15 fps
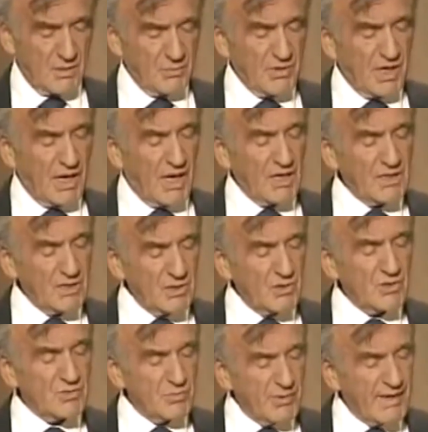behind
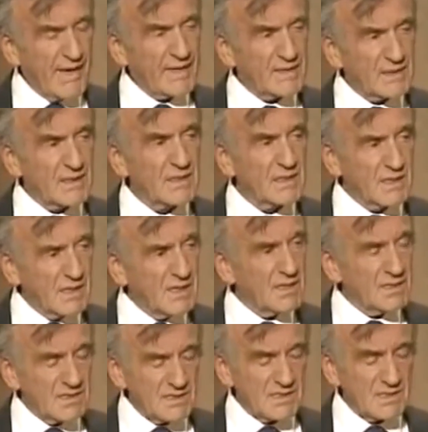those black
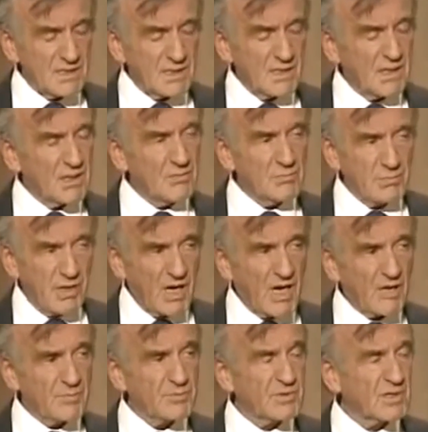gates and
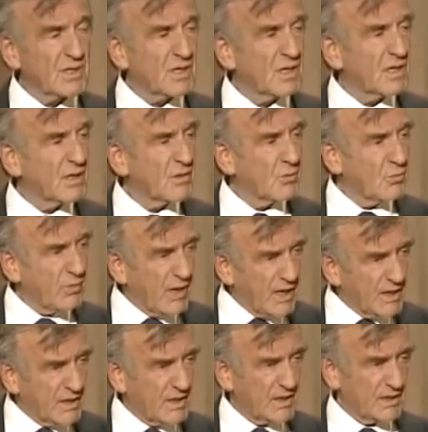barbed
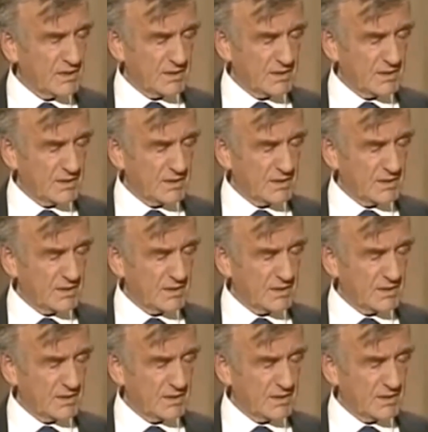wire,